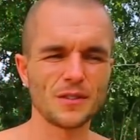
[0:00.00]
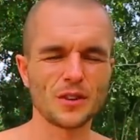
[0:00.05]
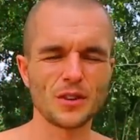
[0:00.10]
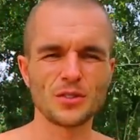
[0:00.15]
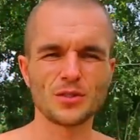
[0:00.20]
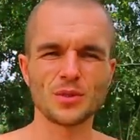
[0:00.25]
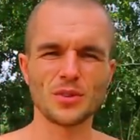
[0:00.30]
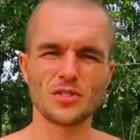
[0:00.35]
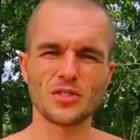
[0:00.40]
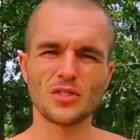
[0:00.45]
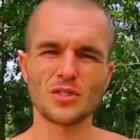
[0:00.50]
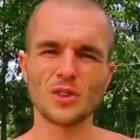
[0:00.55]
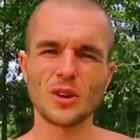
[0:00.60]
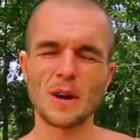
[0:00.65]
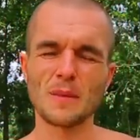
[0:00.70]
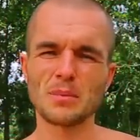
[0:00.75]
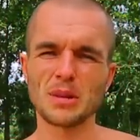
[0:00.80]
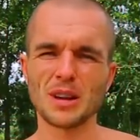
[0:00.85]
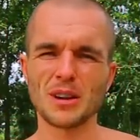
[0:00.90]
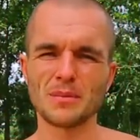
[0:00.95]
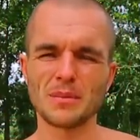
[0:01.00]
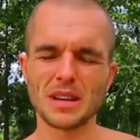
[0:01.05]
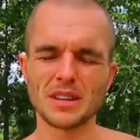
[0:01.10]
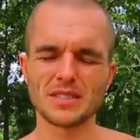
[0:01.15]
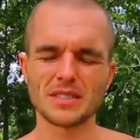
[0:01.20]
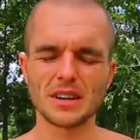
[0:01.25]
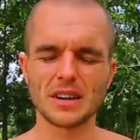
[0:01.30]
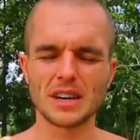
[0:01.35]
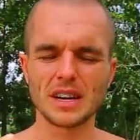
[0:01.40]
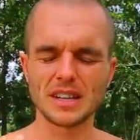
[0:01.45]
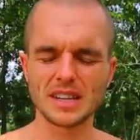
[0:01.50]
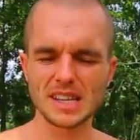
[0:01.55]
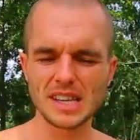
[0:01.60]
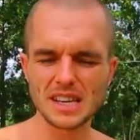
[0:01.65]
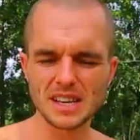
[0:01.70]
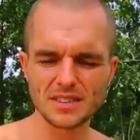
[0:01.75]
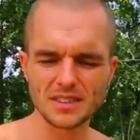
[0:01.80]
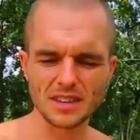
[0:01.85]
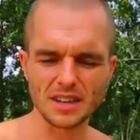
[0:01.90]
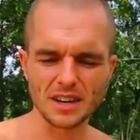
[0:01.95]
through switching to a plant-based diet
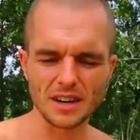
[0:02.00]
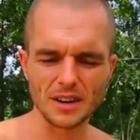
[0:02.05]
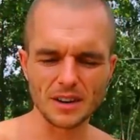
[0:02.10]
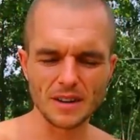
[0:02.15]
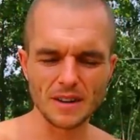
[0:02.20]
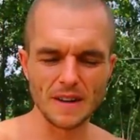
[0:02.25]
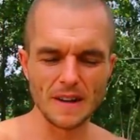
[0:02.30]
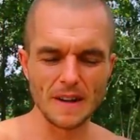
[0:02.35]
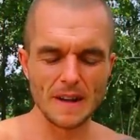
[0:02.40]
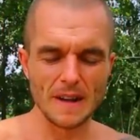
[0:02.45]
years ago,